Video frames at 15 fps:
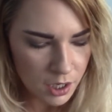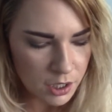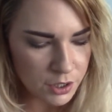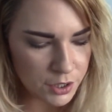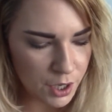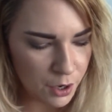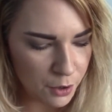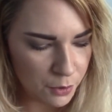
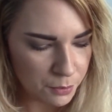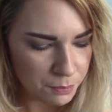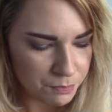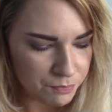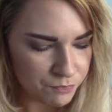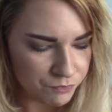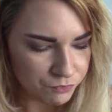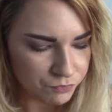So
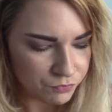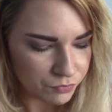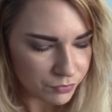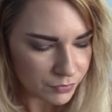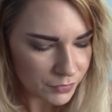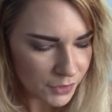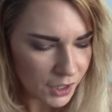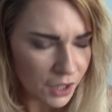
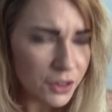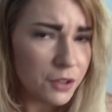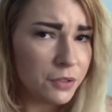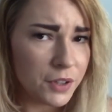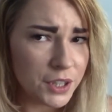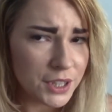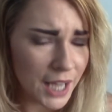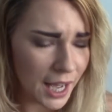the
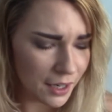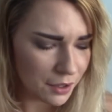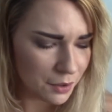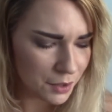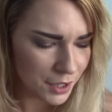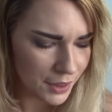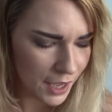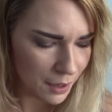first
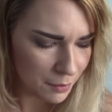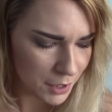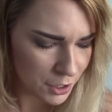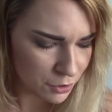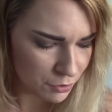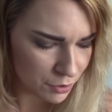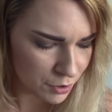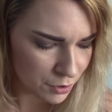category that we
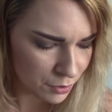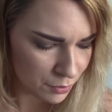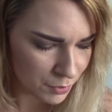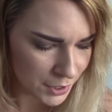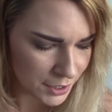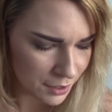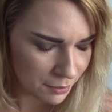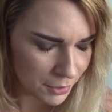drew
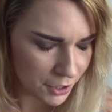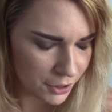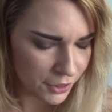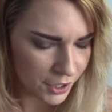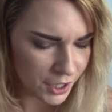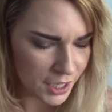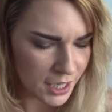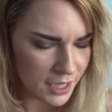was number
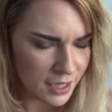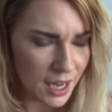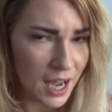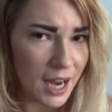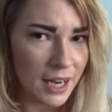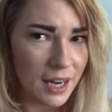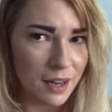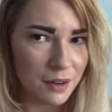39.